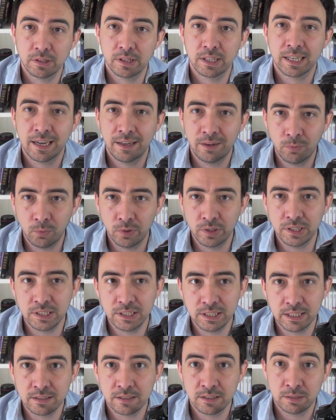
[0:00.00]
The Canon
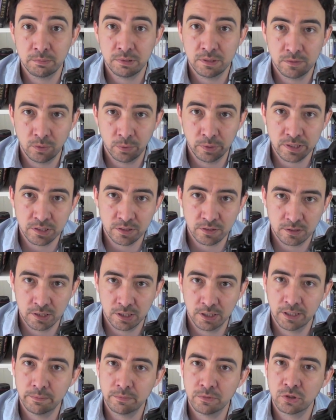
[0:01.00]
1DS is a bit of a waste of
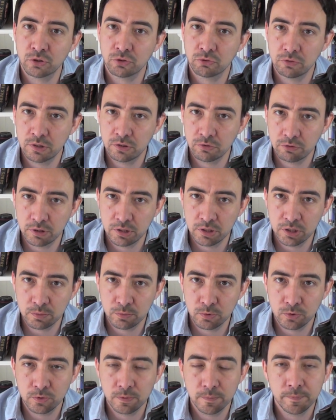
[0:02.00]
time. The screen's really
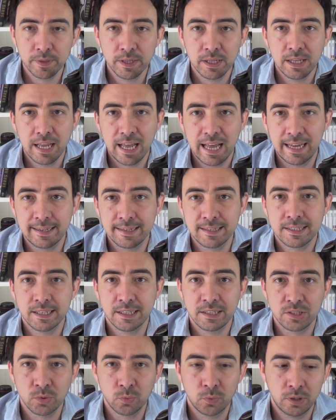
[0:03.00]
small, and it
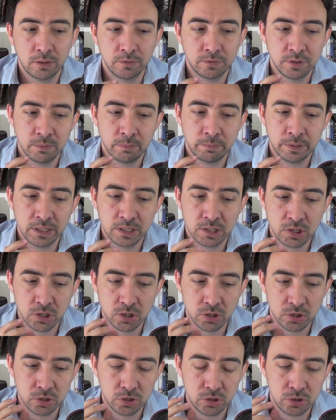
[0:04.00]
takes a while for the
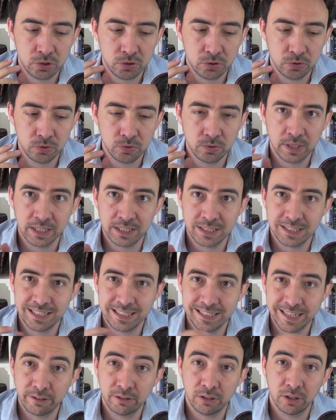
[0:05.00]
pictures to actually
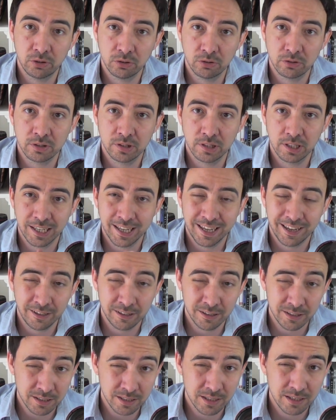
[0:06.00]
download onto the
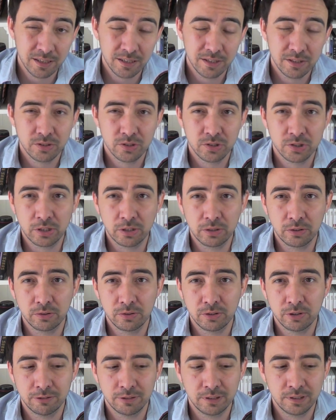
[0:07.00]
card. So
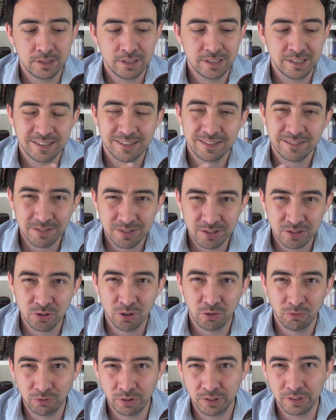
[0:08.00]
it's
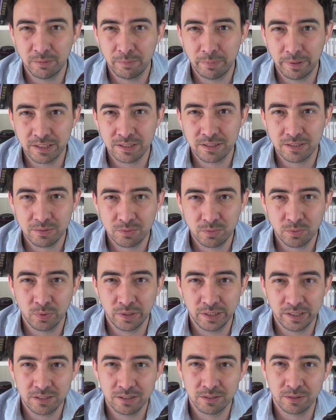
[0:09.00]
not really the best
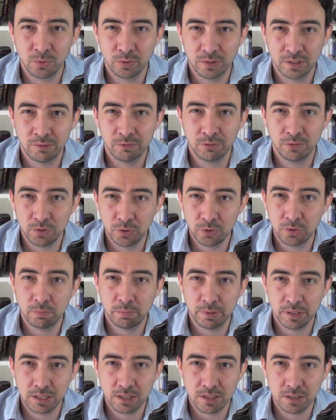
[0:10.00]
way to quickly review your
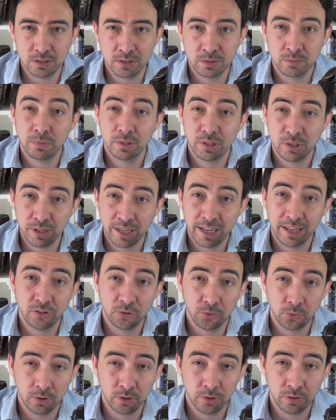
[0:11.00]
pictures, but you can
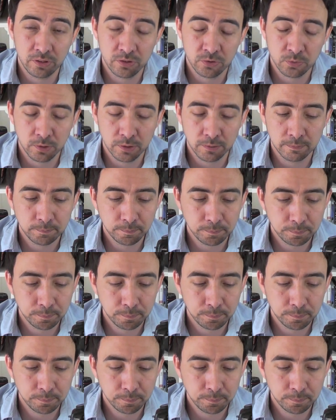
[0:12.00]
do it on this one.